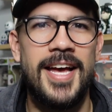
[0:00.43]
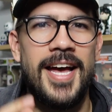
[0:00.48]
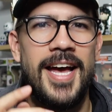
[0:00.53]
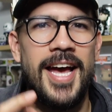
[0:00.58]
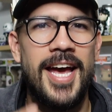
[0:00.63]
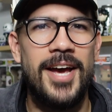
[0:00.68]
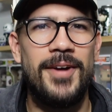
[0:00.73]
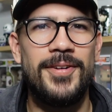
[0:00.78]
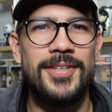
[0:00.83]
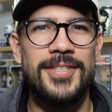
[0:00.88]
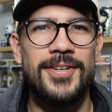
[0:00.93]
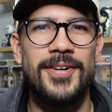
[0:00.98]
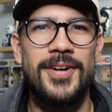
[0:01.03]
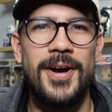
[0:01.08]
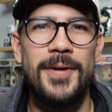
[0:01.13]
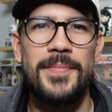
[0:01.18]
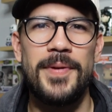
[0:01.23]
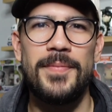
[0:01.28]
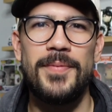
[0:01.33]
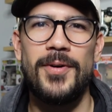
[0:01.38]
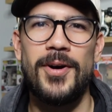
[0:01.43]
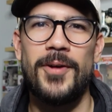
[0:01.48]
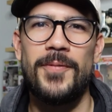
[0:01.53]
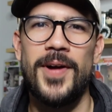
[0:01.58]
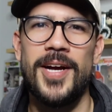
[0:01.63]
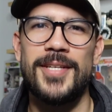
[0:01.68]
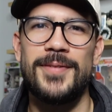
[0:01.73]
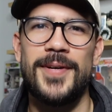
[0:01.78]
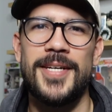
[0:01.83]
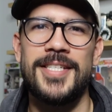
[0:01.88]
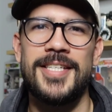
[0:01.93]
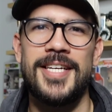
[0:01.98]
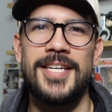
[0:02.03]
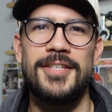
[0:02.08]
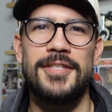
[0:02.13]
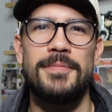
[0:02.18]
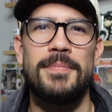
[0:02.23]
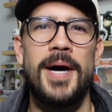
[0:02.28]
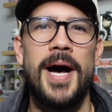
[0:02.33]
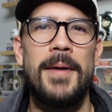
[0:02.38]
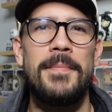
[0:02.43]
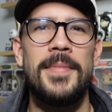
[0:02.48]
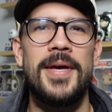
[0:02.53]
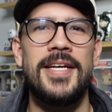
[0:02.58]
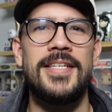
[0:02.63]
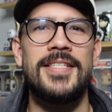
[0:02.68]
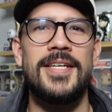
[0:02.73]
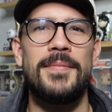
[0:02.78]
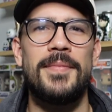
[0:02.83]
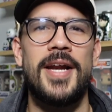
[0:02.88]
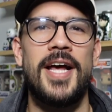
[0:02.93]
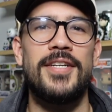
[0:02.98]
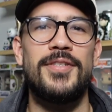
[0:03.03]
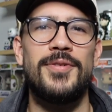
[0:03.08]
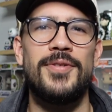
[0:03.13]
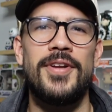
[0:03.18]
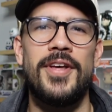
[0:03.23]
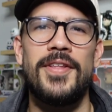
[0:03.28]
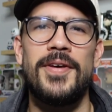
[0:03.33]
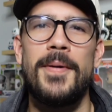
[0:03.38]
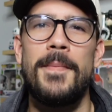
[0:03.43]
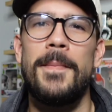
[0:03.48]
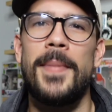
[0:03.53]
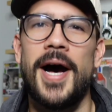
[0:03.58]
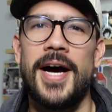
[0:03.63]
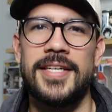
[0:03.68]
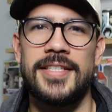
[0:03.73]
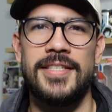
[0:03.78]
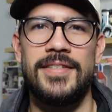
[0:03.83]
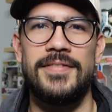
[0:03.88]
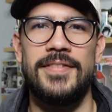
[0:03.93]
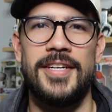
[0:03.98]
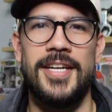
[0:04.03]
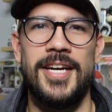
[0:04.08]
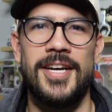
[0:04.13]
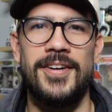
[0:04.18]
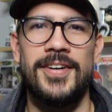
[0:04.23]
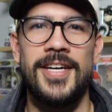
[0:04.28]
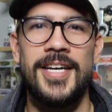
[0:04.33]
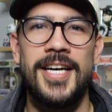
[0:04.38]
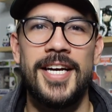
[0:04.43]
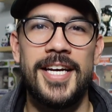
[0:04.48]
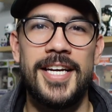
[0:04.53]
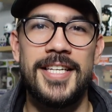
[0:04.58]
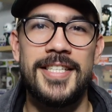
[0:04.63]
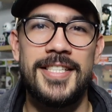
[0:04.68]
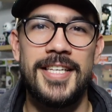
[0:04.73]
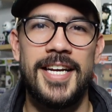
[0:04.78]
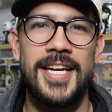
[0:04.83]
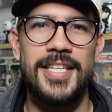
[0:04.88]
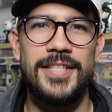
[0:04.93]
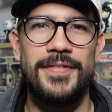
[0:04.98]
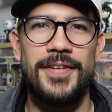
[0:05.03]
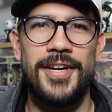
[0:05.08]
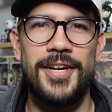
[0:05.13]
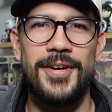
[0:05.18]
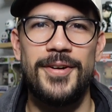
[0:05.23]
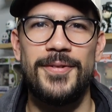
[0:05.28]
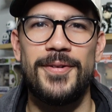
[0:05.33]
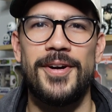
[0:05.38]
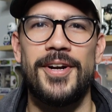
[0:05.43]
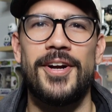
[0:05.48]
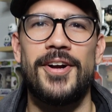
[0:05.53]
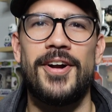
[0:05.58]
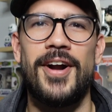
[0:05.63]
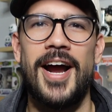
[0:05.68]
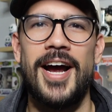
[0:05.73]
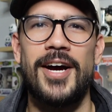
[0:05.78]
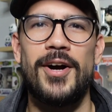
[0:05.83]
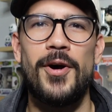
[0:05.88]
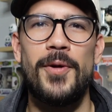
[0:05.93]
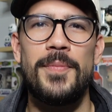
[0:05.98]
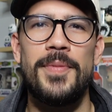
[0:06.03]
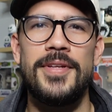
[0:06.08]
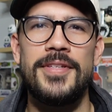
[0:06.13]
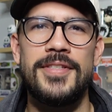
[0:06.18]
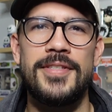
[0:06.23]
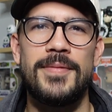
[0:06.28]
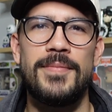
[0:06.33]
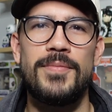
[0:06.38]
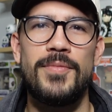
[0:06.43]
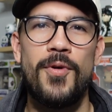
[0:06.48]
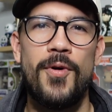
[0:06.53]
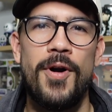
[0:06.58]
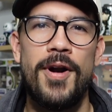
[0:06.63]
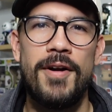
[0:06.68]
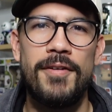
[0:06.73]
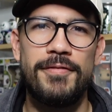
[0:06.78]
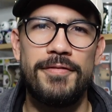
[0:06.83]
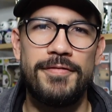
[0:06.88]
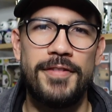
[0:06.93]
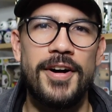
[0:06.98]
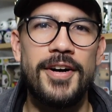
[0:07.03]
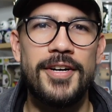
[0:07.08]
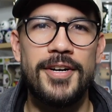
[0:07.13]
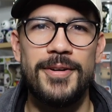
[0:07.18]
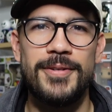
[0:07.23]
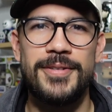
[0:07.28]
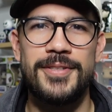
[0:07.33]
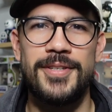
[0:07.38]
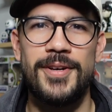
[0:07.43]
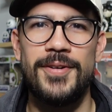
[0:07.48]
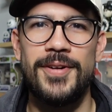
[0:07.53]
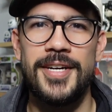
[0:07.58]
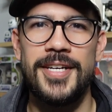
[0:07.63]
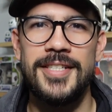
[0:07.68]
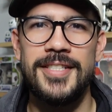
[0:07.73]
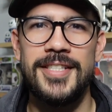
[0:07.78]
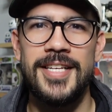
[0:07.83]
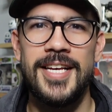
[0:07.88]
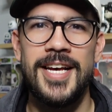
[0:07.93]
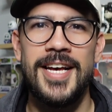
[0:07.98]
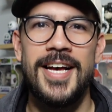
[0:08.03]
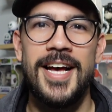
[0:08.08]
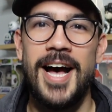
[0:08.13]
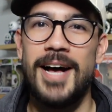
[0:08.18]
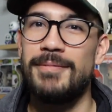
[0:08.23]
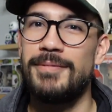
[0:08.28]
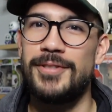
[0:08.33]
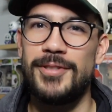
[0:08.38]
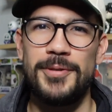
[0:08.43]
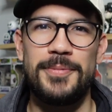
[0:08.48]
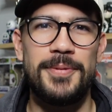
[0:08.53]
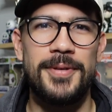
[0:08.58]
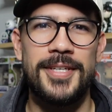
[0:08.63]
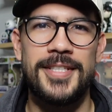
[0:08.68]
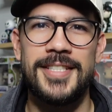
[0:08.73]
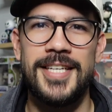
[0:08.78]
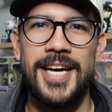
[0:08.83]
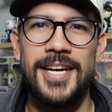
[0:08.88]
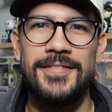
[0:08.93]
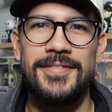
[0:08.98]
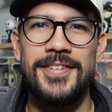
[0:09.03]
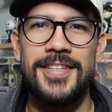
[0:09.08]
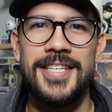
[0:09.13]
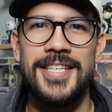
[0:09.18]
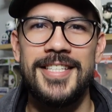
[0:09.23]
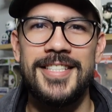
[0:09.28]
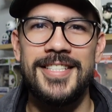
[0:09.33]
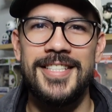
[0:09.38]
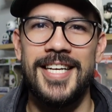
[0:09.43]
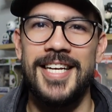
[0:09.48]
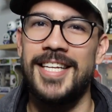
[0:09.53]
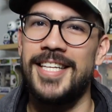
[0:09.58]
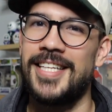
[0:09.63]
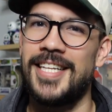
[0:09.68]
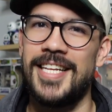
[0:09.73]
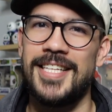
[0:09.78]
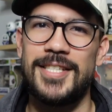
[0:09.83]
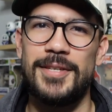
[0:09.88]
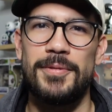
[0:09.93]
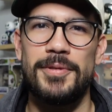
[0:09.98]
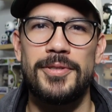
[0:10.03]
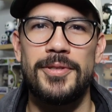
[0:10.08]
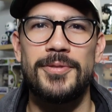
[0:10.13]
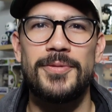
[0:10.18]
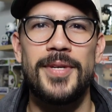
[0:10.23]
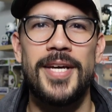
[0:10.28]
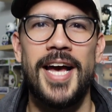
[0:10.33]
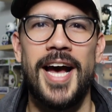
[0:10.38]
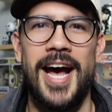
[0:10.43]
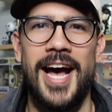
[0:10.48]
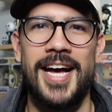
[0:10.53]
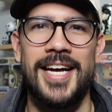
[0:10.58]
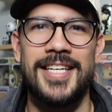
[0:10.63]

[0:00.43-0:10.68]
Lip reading: Hey, what's going on, people? Welcome back to my channel. It's Pop Migs coming at you with another unboxing video. And in today's video, we're going to crack open some more Funko Sodas. I'm super excited for these. Let's see which ones we got.